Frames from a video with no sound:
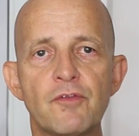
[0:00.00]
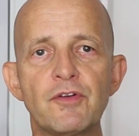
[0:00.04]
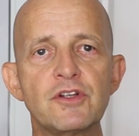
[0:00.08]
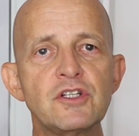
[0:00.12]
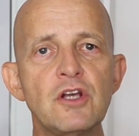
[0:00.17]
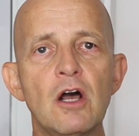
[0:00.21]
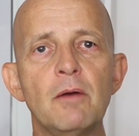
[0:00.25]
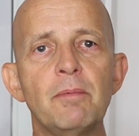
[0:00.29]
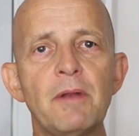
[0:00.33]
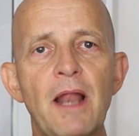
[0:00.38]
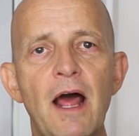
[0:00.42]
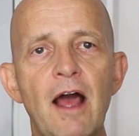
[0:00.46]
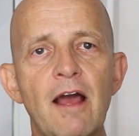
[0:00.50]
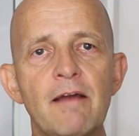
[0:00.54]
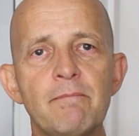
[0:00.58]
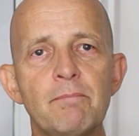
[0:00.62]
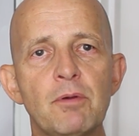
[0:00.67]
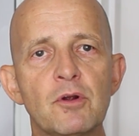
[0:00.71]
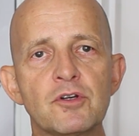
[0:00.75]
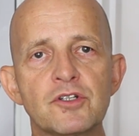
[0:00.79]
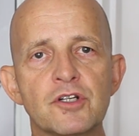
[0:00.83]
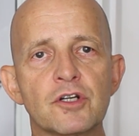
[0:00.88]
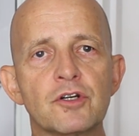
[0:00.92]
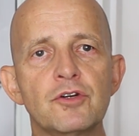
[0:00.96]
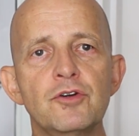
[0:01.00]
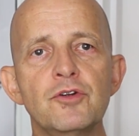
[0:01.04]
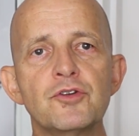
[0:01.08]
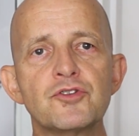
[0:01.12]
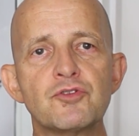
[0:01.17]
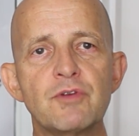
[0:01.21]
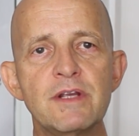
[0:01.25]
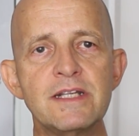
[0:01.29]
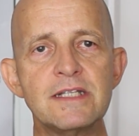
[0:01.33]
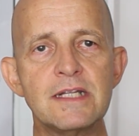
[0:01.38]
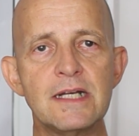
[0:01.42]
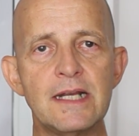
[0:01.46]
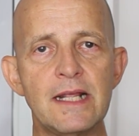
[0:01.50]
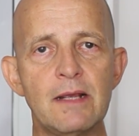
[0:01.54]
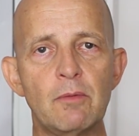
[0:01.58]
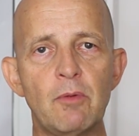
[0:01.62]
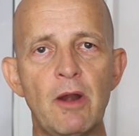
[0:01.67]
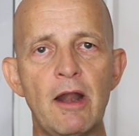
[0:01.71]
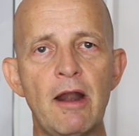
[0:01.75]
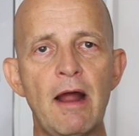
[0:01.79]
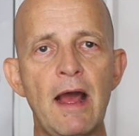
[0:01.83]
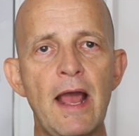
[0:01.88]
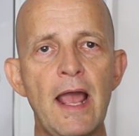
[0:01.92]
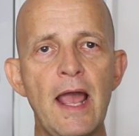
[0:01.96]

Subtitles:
for example, I booked a cruise recently where I